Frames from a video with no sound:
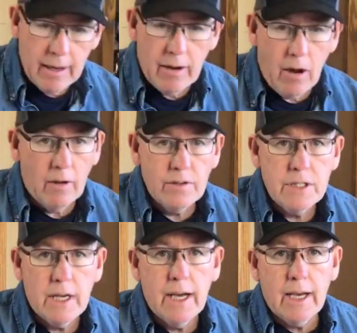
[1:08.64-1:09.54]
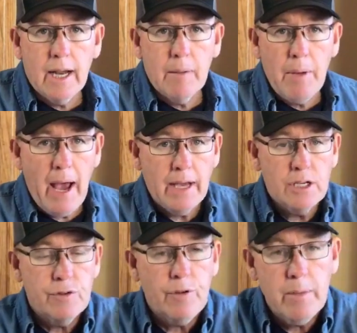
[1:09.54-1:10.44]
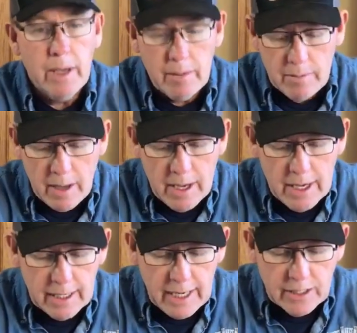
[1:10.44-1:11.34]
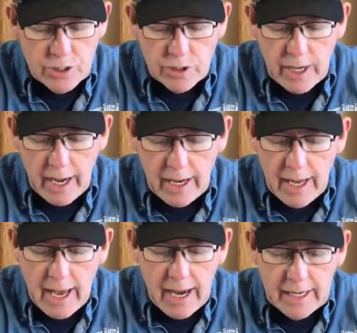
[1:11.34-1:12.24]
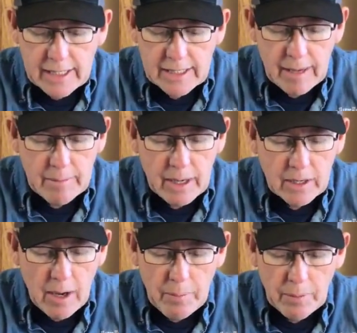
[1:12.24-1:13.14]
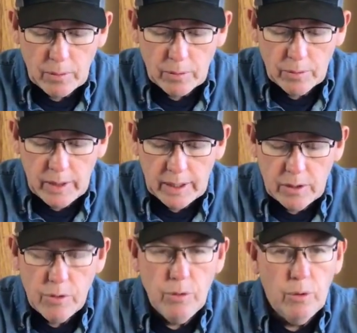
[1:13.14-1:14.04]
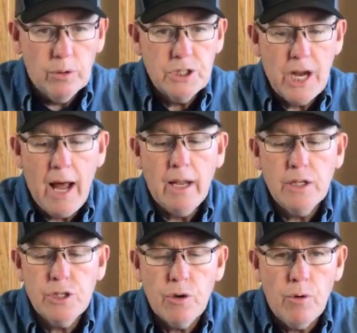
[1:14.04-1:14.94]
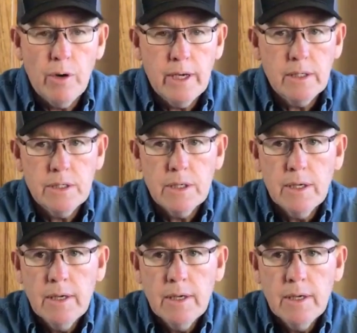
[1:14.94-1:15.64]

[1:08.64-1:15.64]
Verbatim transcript: Uh, all of a sudden, I got a package from him yesterday, and he sent me a couple really cool challenge coins.